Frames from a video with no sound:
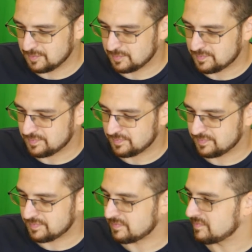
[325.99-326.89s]

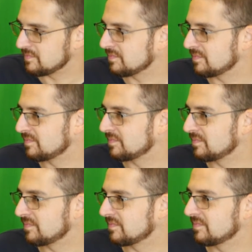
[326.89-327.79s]

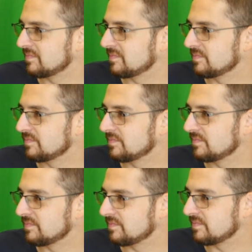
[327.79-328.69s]

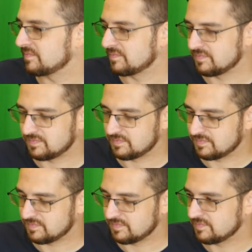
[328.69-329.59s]

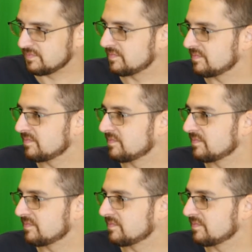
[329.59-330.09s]
(not speaking)